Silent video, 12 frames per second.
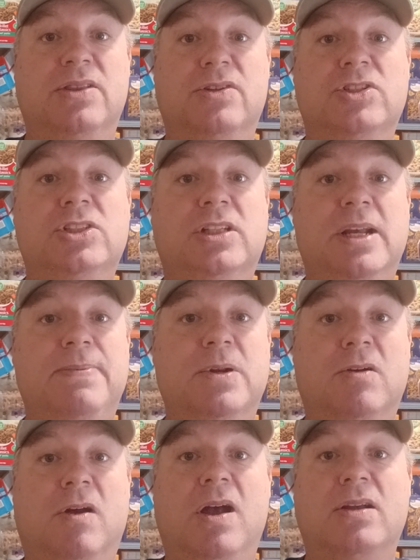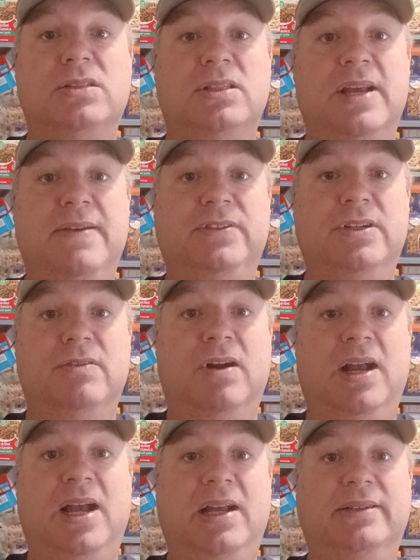They're slipping across left and
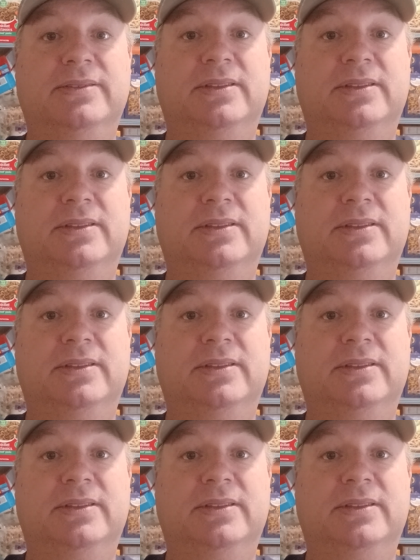right.